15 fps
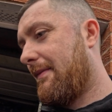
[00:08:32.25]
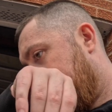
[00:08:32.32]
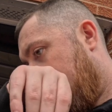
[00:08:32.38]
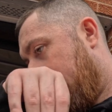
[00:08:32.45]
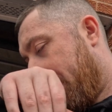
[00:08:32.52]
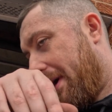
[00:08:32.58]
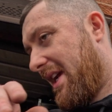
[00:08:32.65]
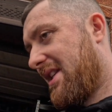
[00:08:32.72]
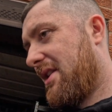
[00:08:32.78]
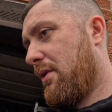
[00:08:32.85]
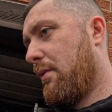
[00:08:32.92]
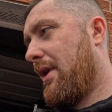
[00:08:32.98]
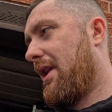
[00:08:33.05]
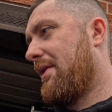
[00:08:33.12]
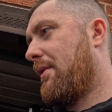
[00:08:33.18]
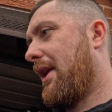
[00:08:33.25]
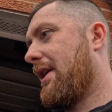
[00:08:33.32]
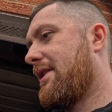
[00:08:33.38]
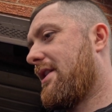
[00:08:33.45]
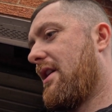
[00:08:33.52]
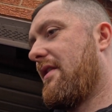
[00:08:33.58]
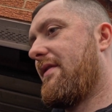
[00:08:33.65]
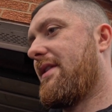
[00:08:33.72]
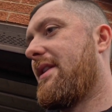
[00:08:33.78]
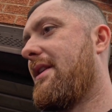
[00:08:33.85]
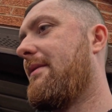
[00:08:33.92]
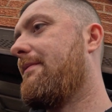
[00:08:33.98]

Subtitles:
Probably best to do it while I service it.